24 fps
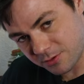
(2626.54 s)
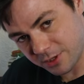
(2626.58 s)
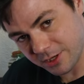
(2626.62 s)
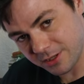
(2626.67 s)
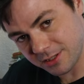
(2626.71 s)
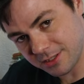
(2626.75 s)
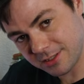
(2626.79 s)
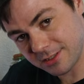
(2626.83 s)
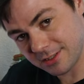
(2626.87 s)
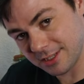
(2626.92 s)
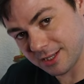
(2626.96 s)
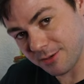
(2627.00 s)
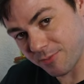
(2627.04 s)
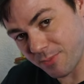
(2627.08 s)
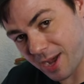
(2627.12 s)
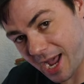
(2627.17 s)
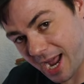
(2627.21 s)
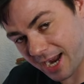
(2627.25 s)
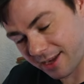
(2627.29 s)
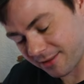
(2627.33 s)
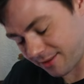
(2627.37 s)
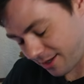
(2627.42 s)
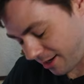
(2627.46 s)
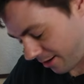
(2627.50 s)
where you can see
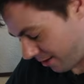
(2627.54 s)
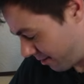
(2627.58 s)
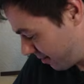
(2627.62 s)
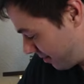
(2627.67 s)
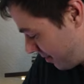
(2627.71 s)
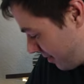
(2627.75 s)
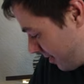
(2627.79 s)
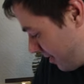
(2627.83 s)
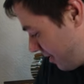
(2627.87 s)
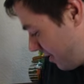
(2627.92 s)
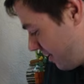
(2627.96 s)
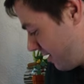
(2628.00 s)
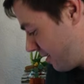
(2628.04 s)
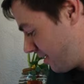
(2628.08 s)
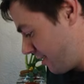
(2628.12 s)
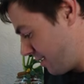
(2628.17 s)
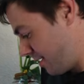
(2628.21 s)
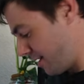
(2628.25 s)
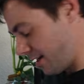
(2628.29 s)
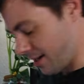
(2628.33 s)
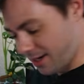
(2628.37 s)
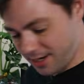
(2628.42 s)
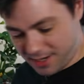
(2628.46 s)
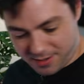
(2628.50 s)
back there.
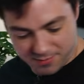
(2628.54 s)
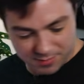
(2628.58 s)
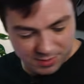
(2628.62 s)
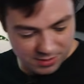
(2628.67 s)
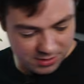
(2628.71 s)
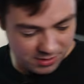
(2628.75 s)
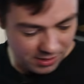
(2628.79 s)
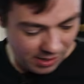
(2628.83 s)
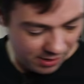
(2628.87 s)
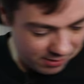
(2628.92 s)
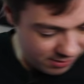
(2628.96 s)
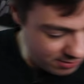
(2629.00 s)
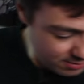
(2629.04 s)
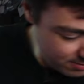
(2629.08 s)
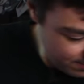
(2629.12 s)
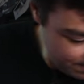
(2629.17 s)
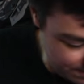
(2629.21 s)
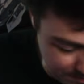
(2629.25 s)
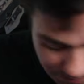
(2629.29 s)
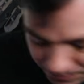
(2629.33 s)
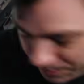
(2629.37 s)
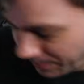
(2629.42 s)
So